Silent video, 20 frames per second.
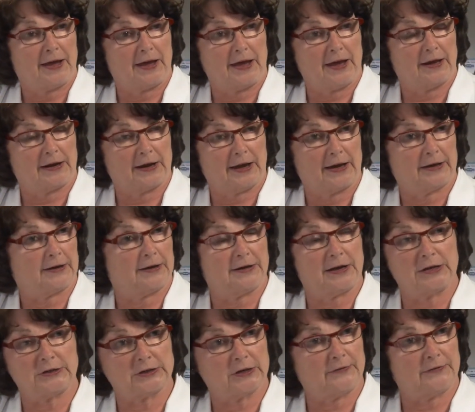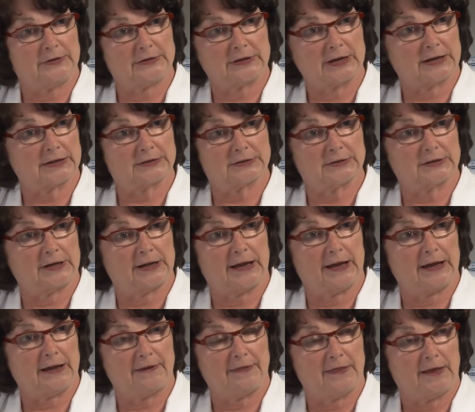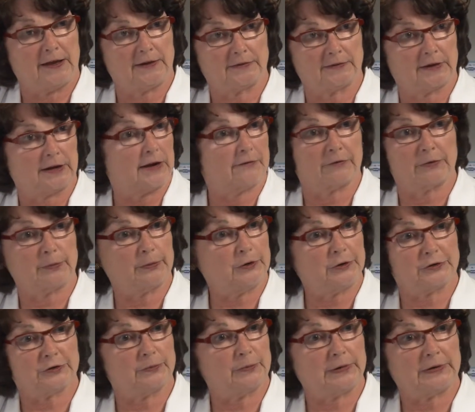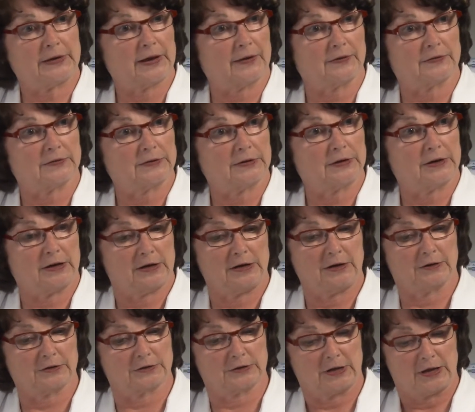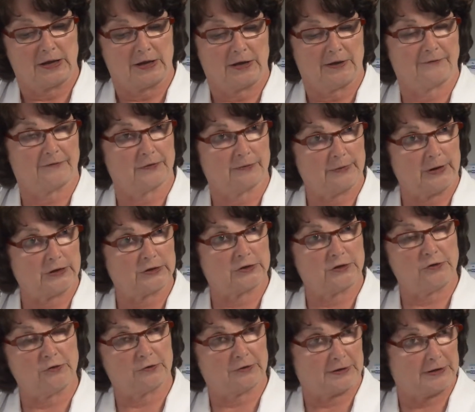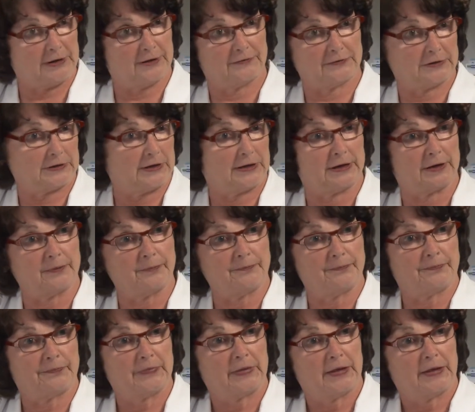and I had an HIV test today and they said everybody should be tested and here's information you could give to him